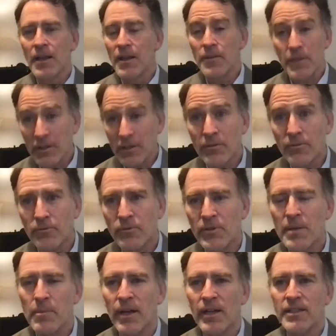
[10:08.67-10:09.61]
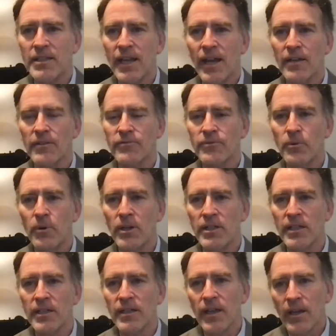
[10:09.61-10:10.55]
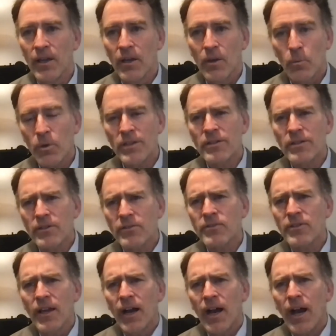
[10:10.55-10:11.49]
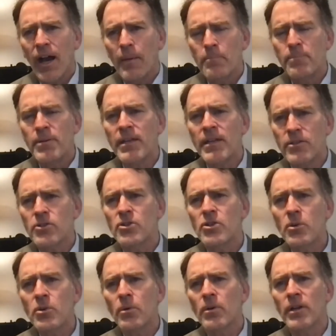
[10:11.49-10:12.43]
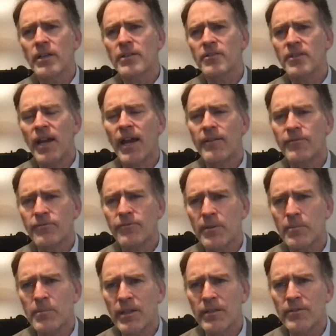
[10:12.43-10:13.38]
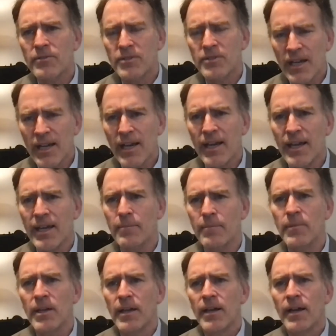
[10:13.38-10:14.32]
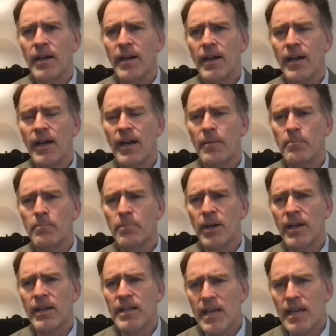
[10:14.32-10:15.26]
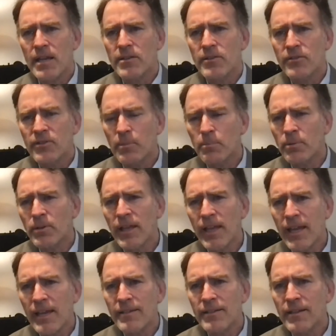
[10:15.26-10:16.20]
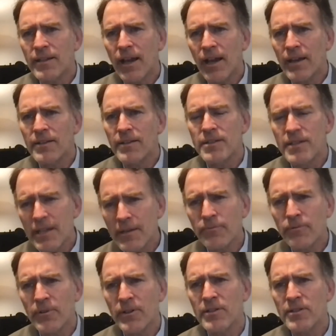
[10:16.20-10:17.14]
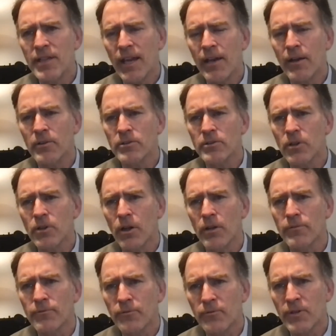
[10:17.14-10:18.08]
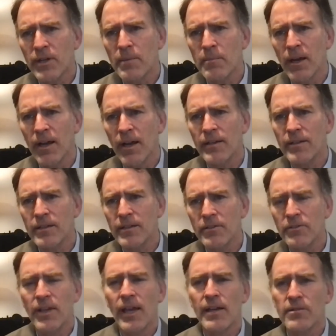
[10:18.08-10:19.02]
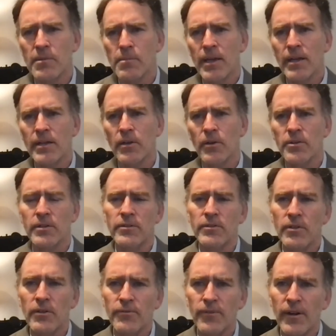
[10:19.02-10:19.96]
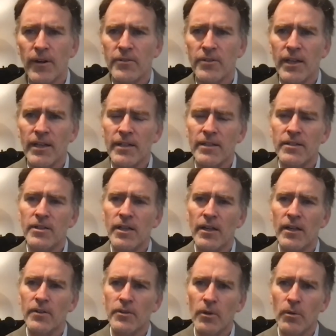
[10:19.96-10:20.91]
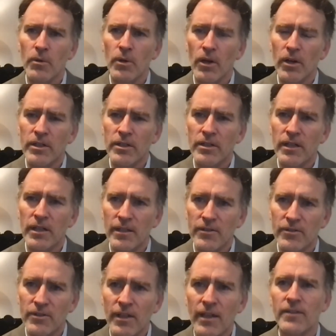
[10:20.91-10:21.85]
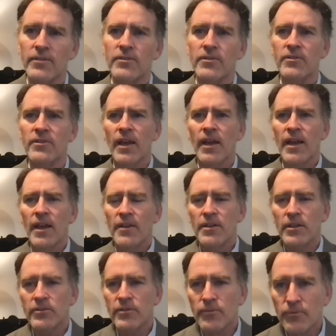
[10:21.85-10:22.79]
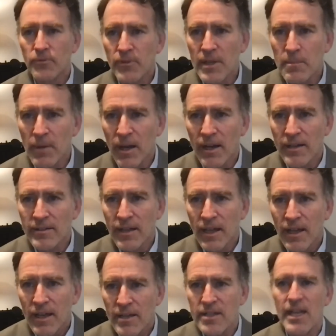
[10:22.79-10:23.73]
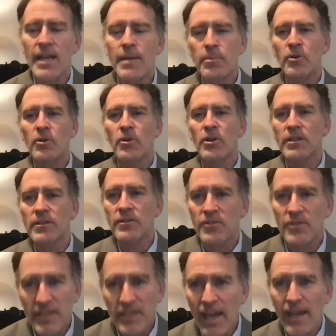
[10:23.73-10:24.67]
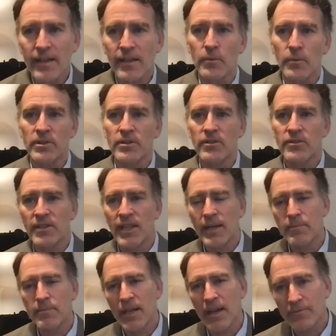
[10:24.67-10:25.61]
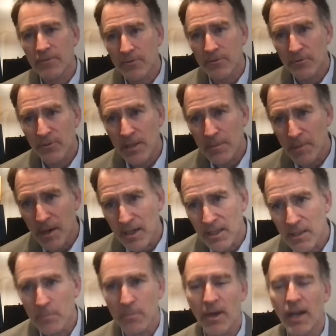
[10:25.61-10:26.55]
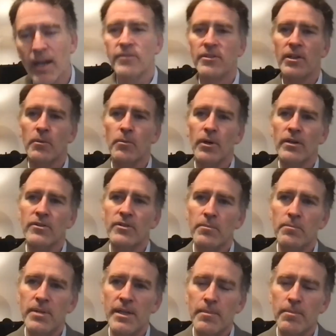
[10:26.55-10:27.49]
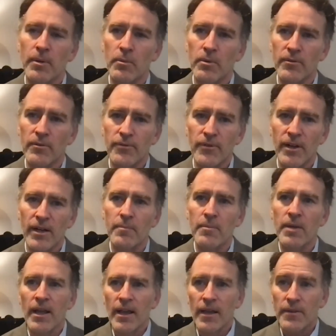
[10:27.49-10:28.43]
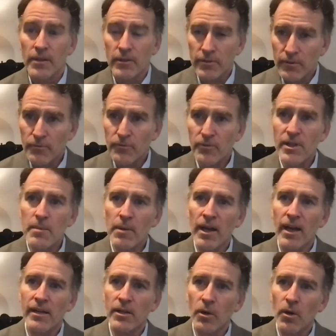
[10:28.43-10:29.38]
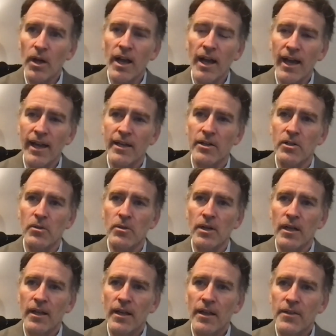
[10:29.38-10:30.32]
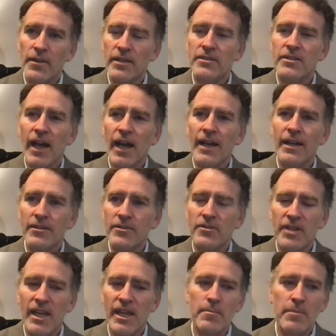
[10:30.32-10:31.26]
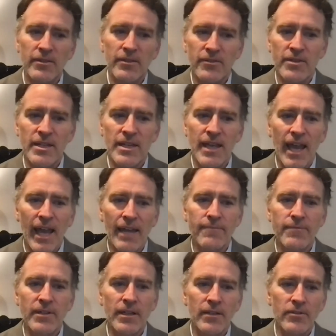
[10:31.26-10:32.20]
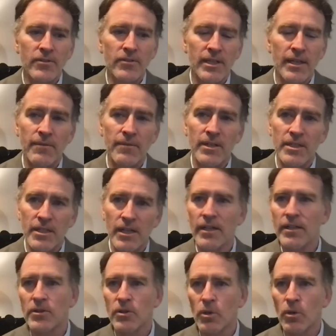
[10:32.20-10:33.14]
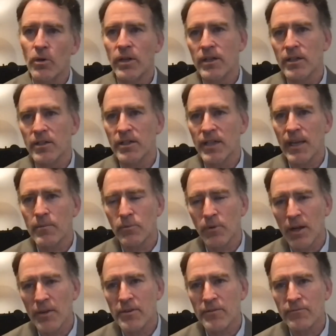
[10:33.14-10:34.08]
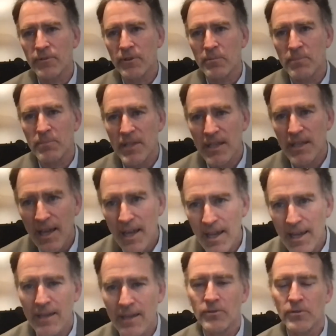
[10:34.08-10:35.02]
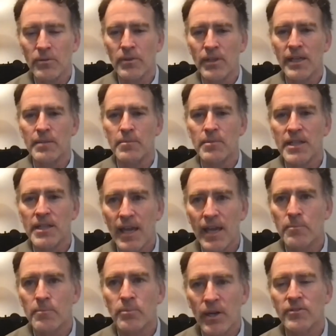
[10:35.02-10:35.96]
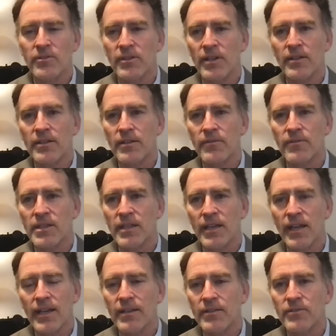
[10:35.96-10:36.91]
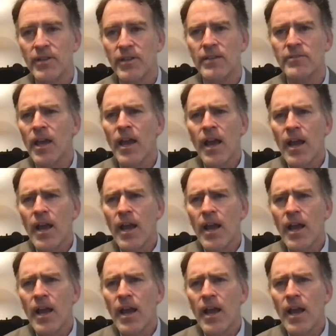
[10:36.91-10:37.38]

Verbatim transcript: There's a Fremont, California, which is a bit newer. It's not from his time, uh, but it supplanted a different town called Fremont near Sacramento that, so far as I can tell, no longer exists. There's a Fremont neighborhood in Seattle, which is named after Fremont, Nebraska, where some people were from. There's a Fremont, Ohio, that got its name as the advocacy of a young lawyer named Rutherford B. Hayes, who later became president of the United States.